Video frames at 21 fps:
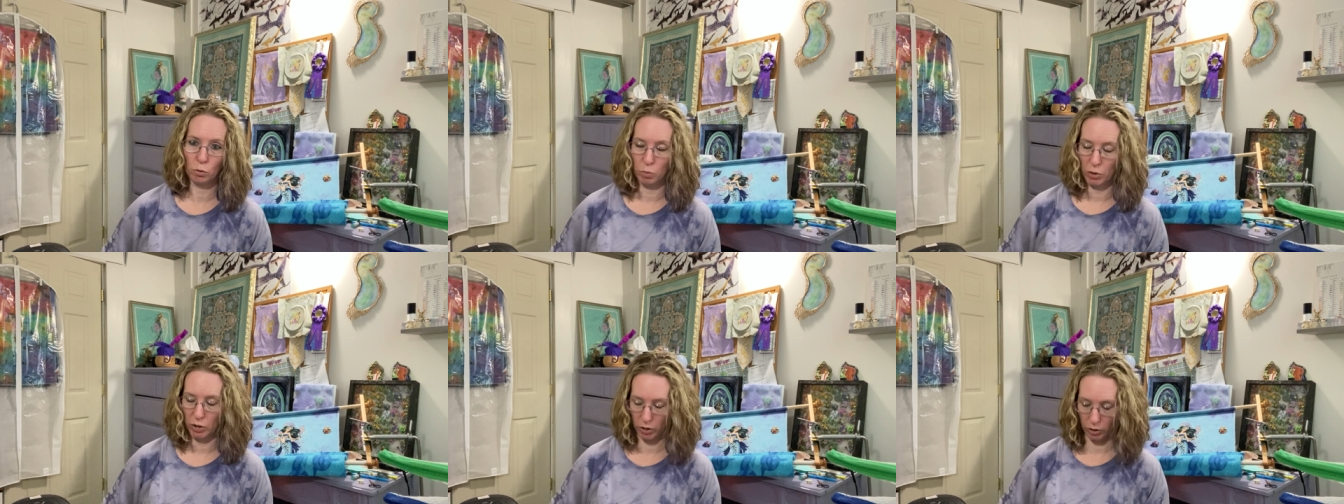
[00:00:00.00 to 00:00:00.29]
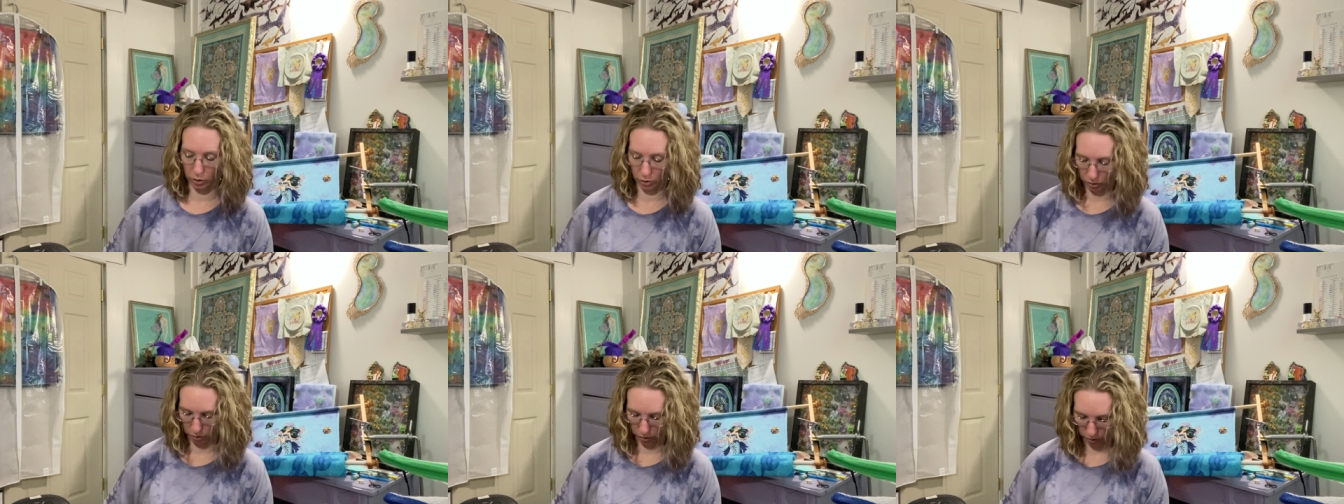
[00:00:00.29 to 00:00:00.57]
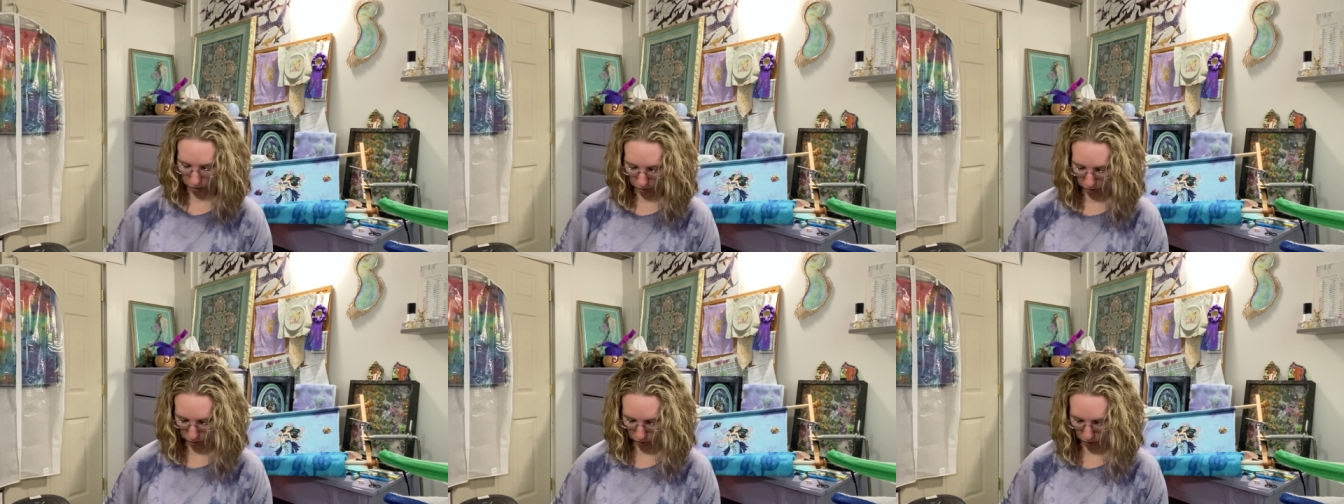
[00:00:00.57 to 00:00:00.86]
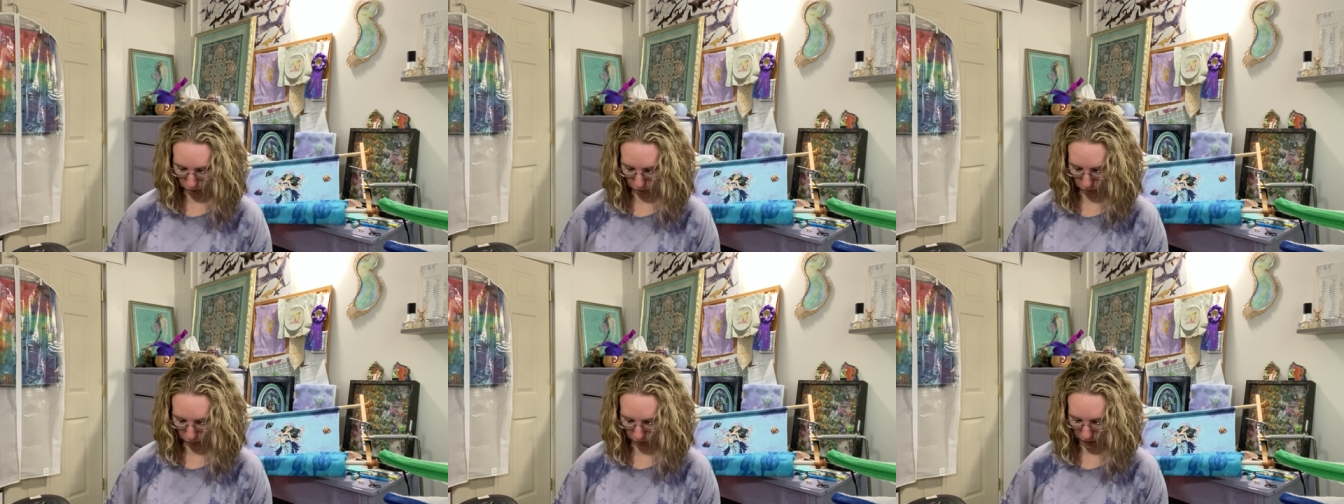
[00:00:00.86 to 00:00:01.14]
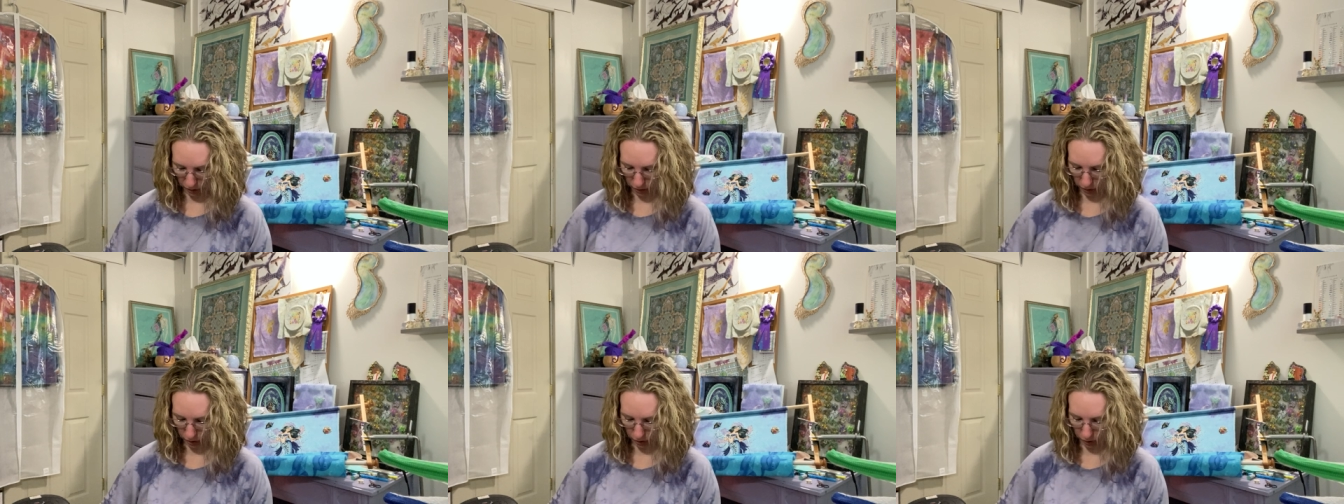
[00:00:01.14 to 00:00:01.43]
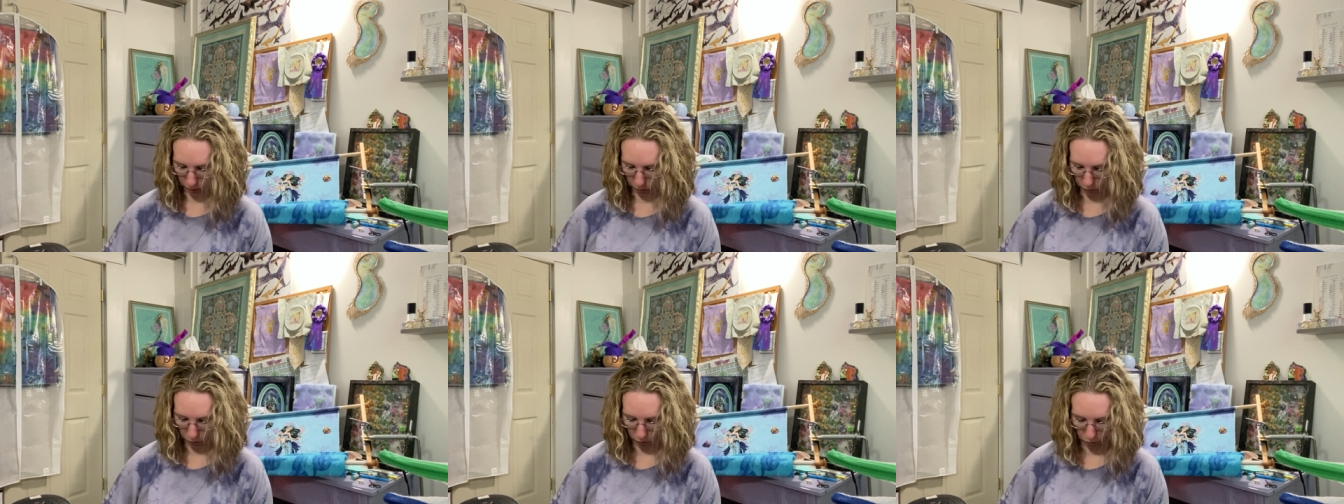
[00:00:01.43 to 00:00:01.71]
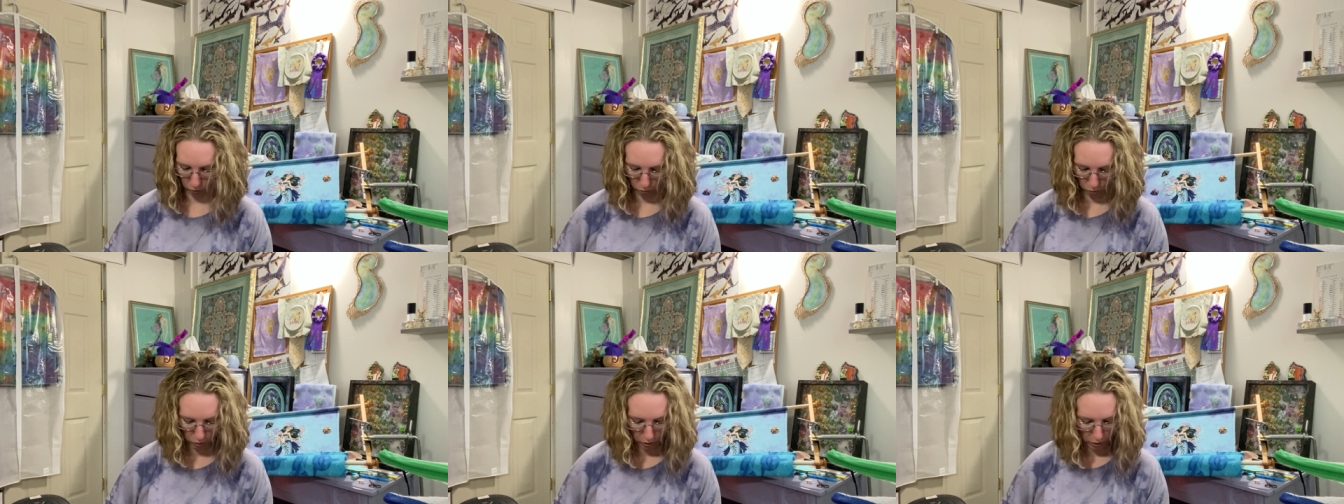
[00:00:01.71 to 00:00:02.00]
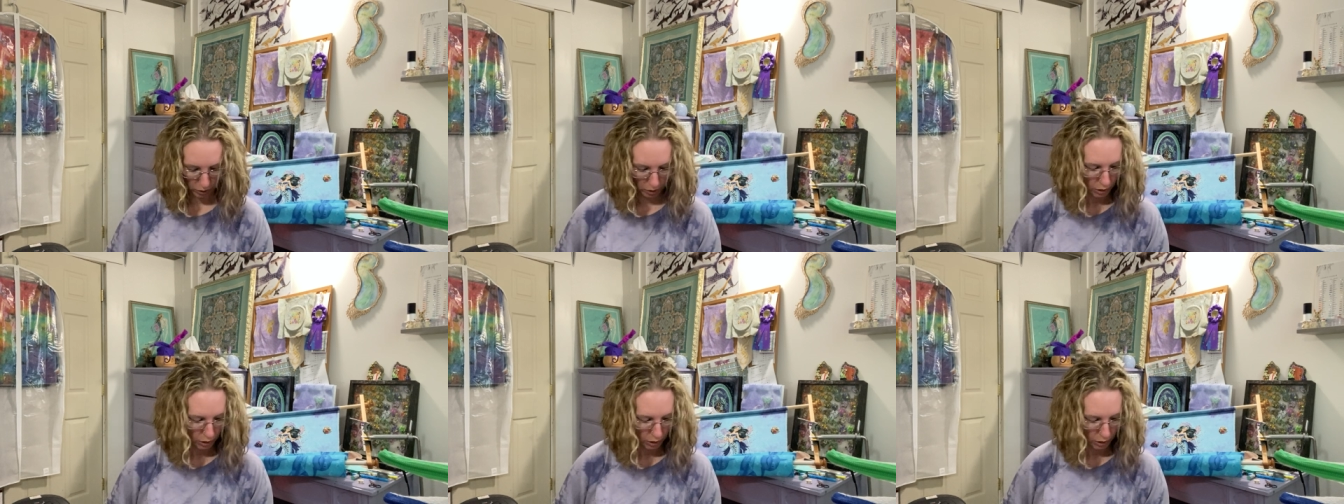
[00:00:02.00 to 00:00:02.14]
big. So that's not even a goal.